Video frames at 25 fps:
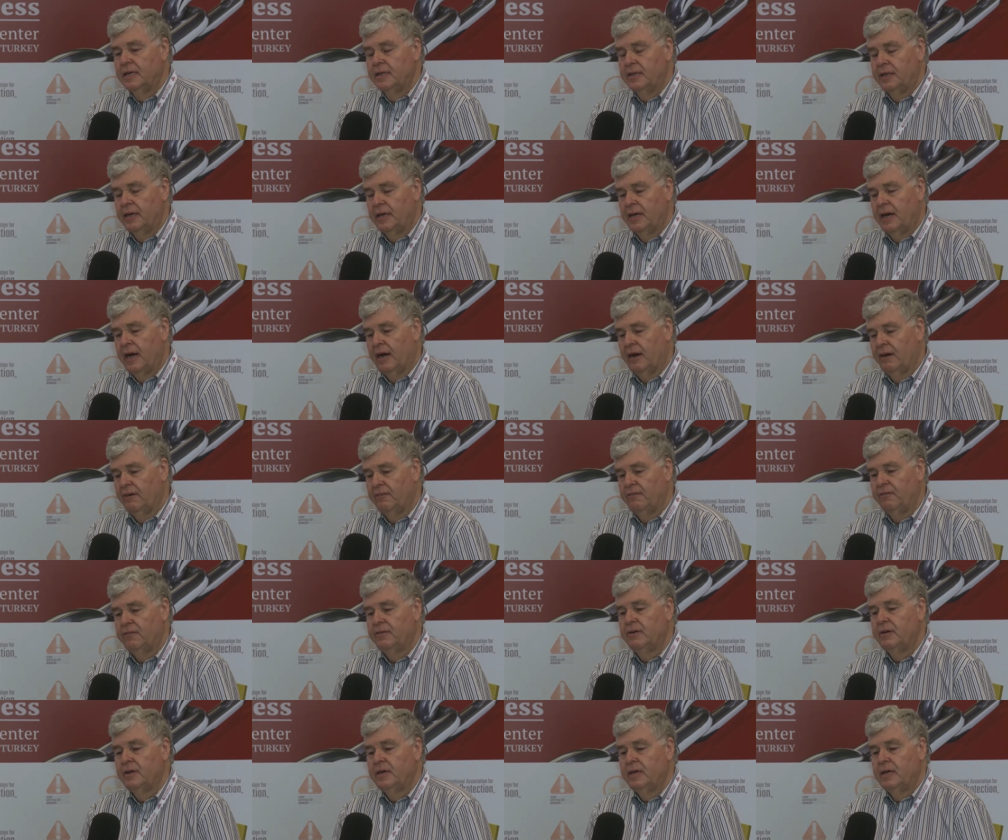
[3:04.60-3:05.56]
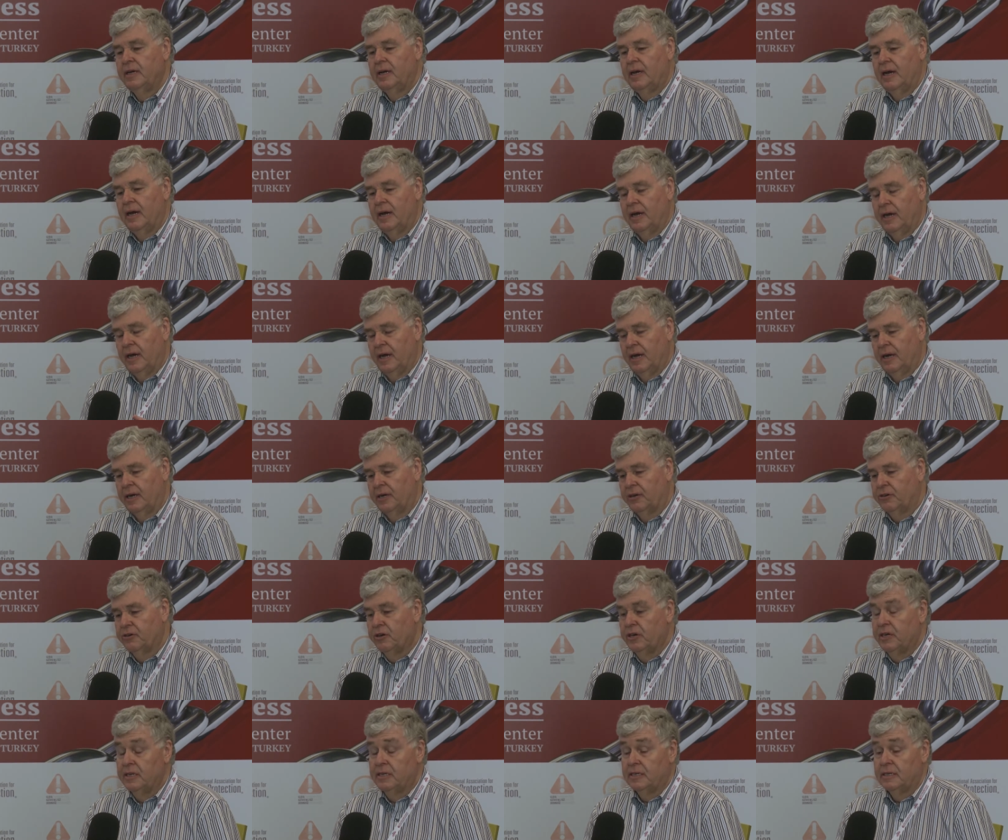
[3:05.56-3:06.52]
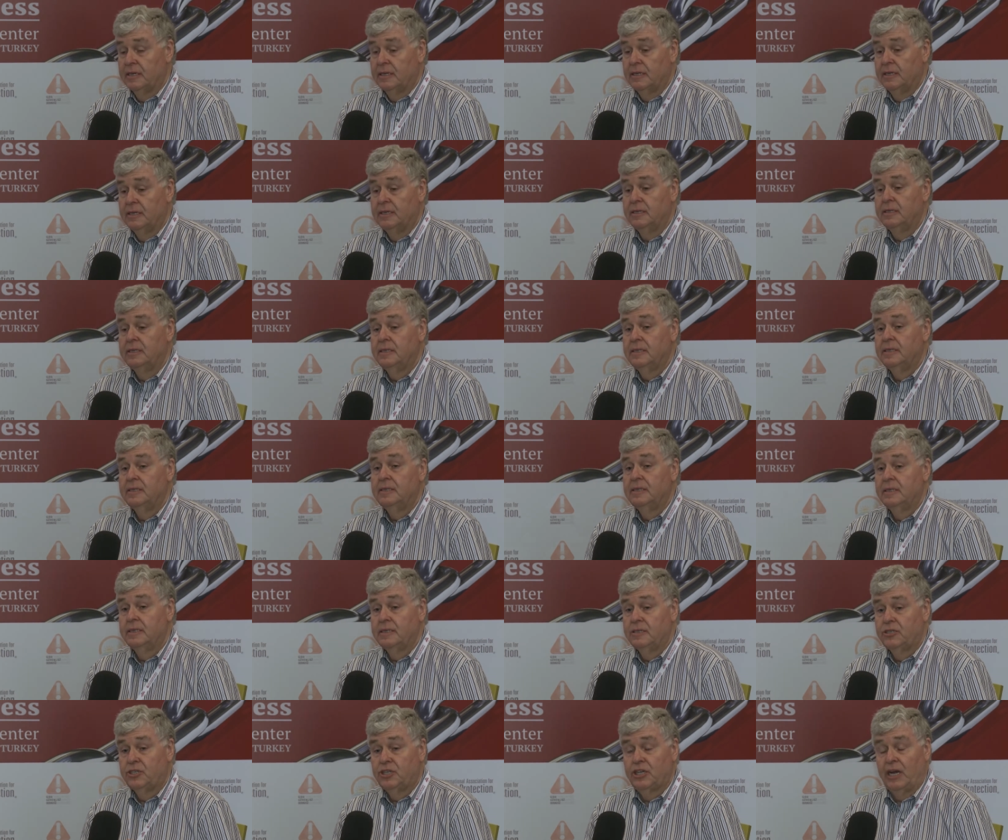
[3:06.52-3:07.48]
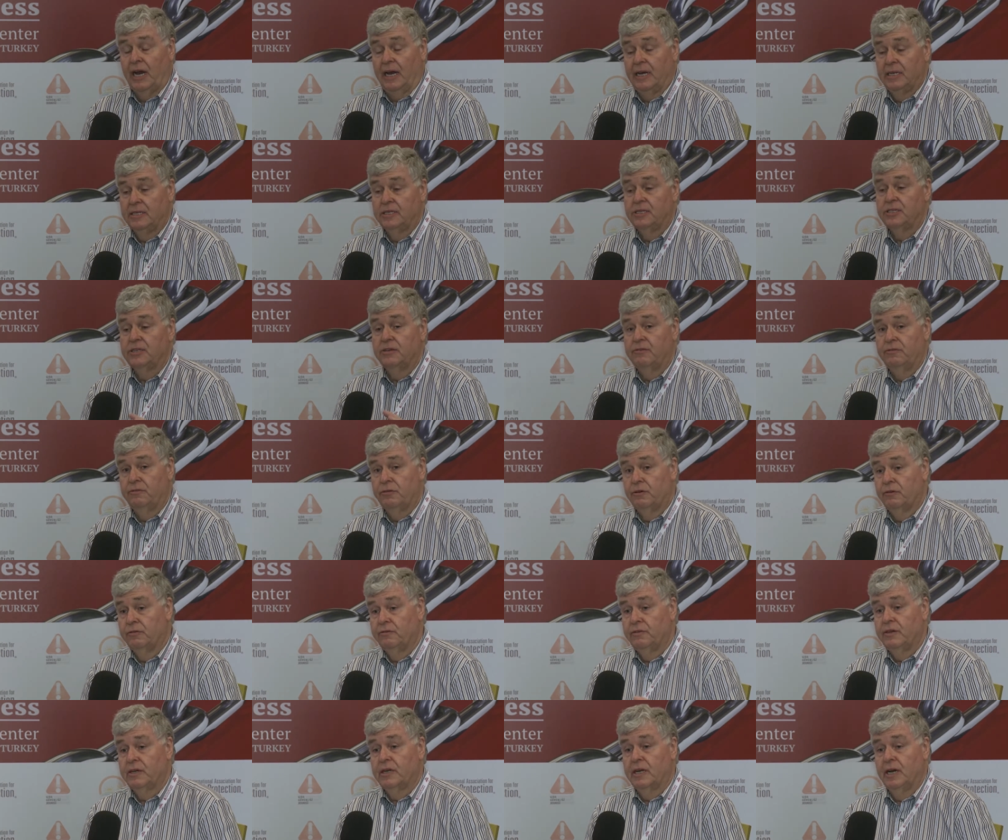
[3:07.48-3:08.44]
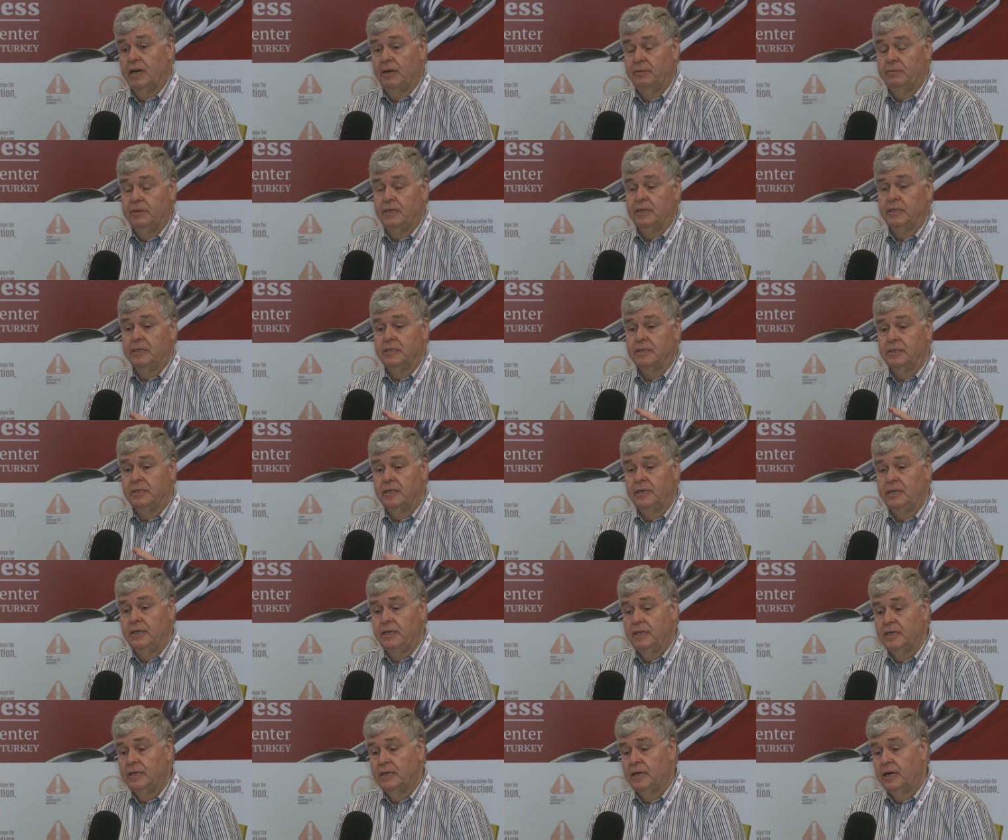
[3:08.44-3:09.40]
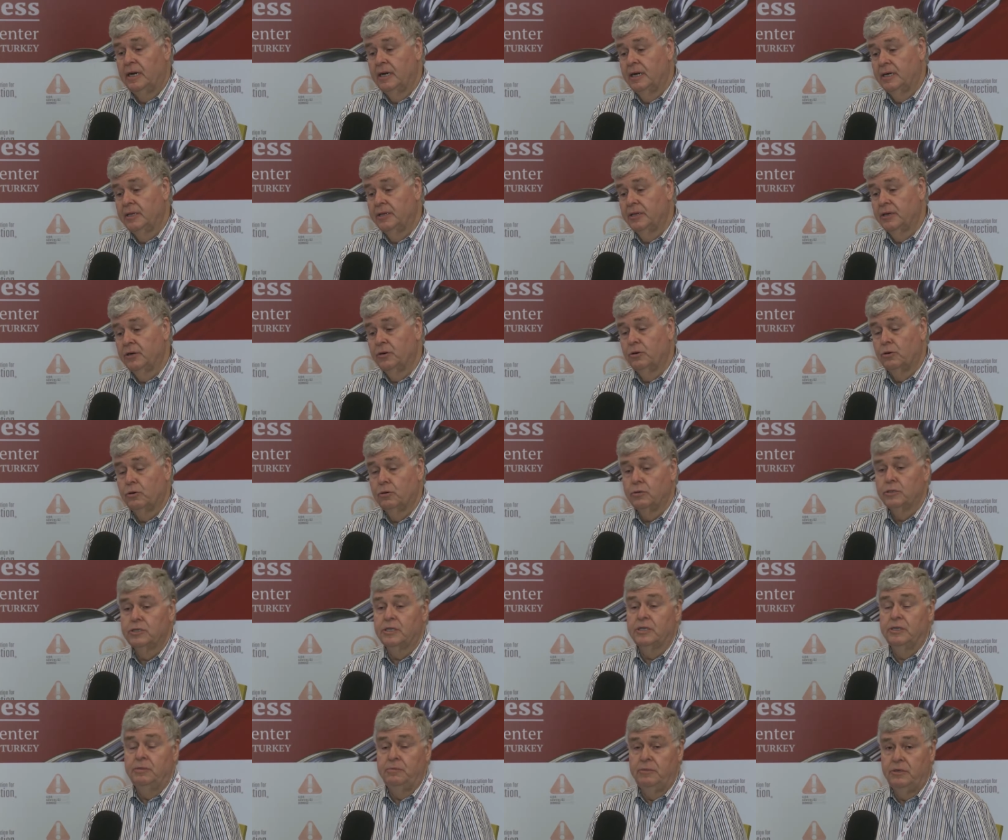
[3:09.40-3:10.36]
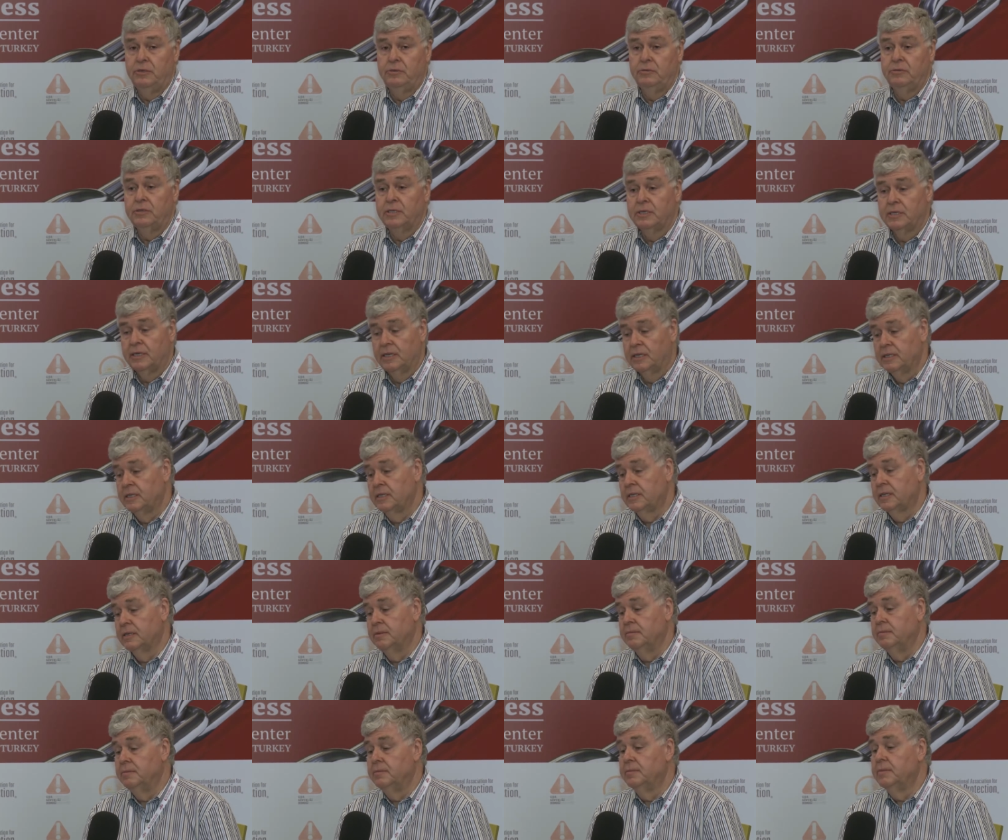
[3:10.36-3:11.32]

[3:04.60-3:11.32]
they have uh, a greater chance of overcoming the, uh, the host immune system.